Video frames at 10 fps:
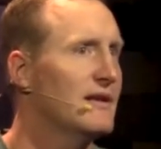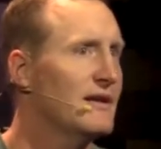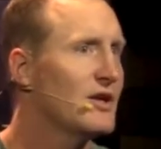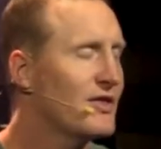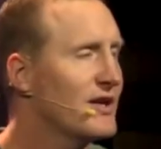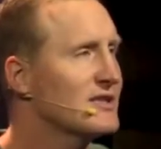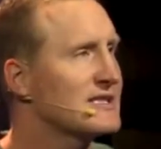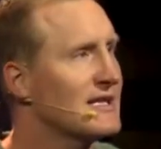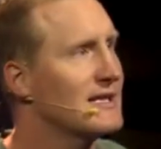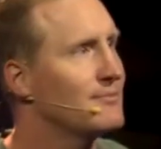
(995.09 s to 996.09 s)
You know, there's
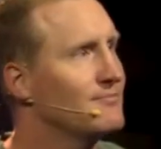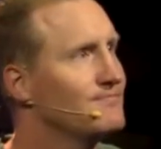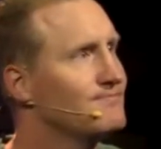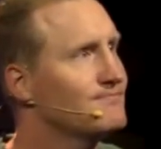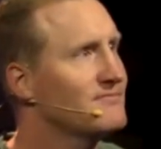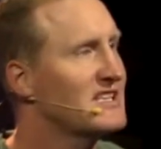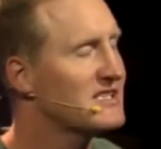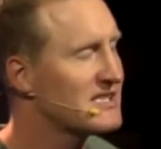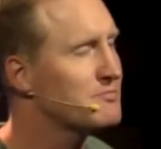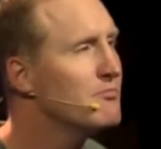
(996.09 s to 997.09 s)

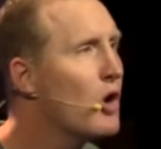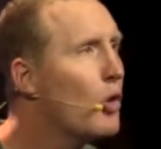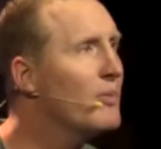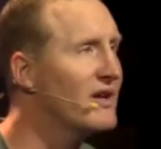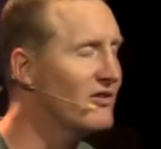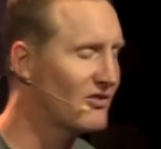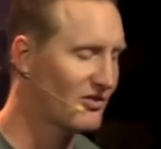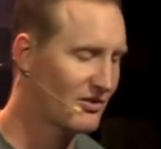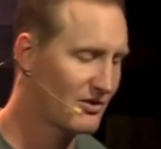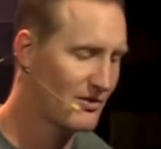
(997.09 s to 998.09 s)
this moment
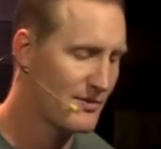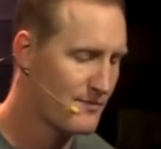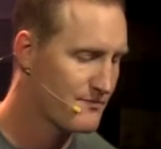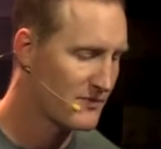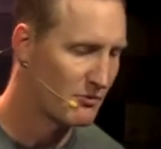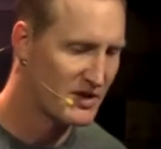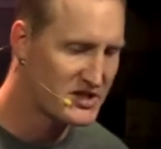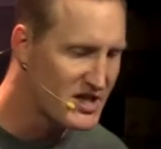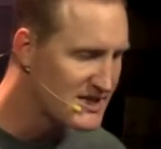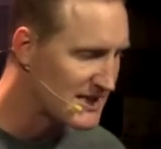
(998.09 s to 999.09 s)
with
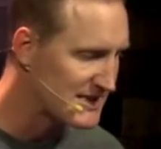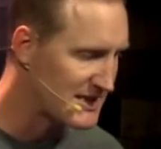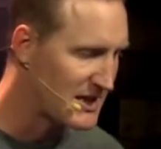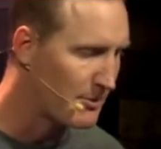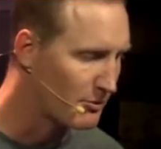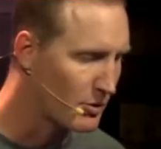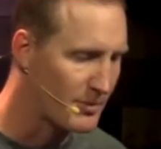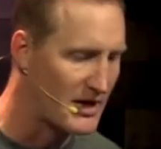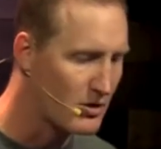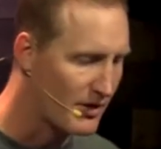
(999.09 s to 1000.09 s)
Jesus in the upper room,
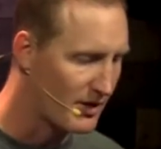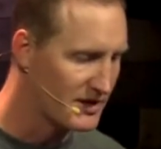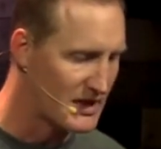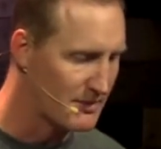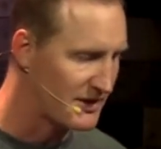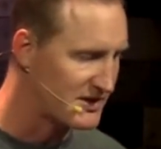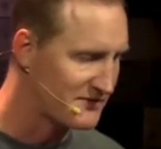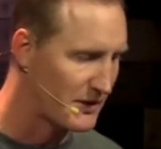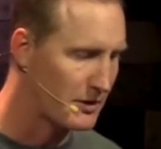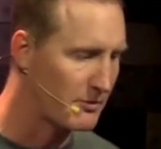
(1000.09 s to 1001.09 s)
and I know I talk about this
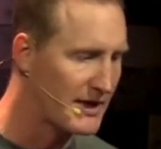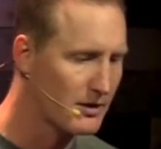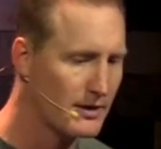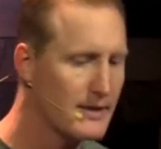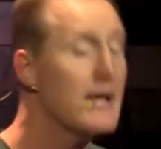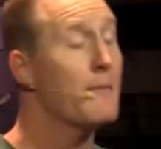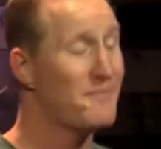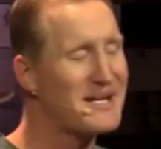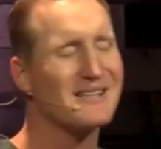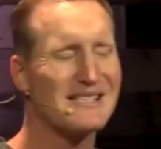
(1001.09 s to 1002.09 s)
fairly regularly
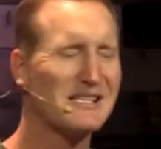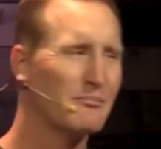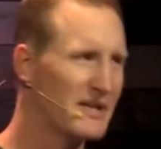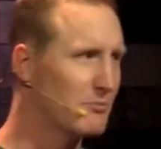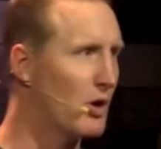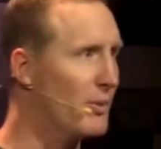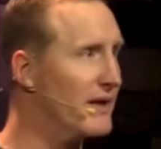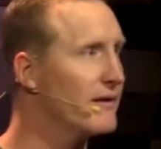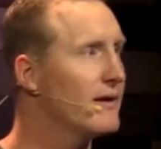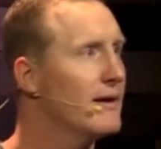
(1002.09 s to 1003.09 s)
because it's a big moment.
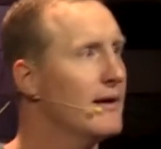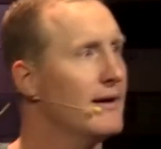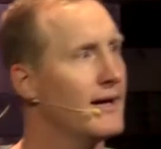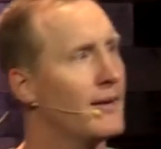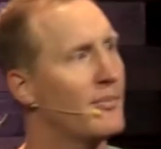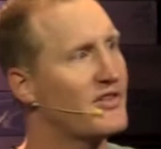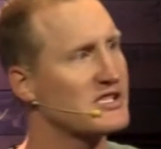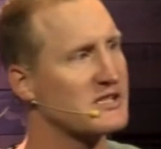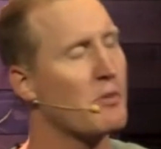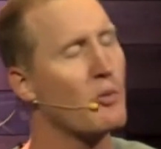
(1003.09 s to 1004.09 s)
But there's
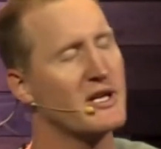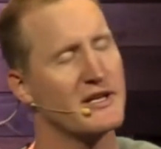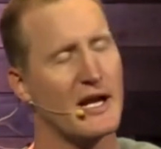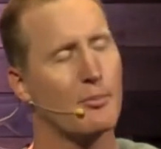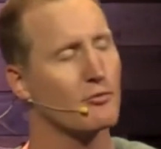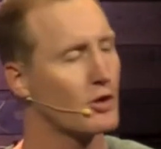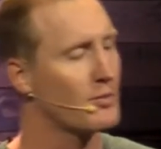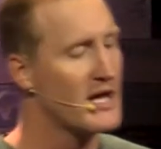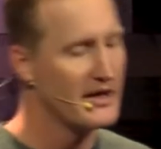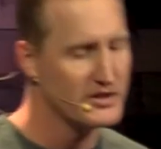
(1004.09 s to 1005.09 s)
this moment in the upper room.
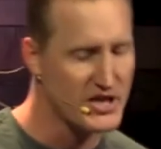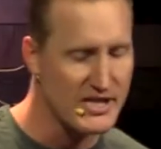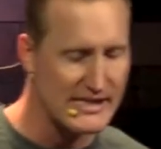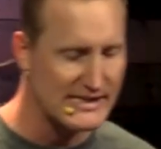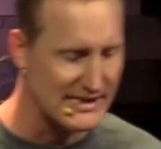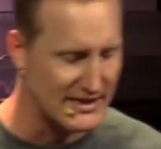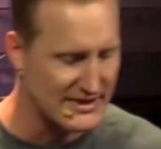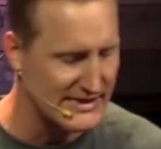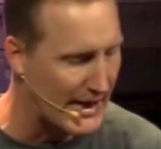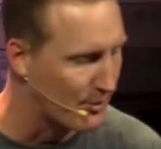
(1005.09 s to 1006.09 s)
Jesus and the
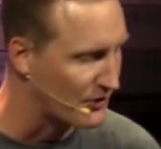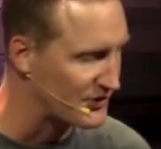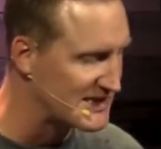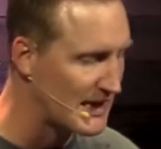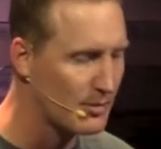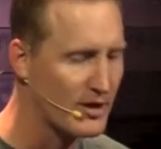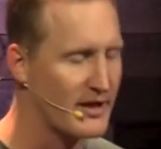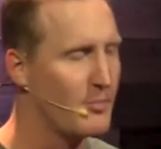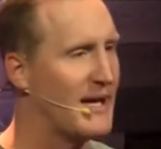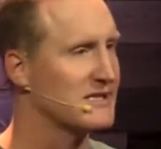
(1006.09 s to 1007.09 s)
disciples are celebrating
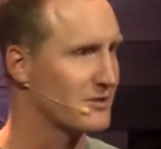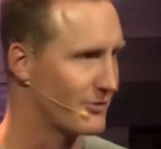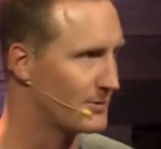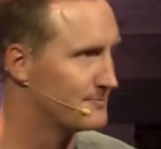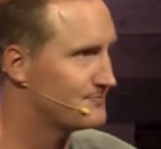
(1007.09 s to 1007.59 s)
the Passover.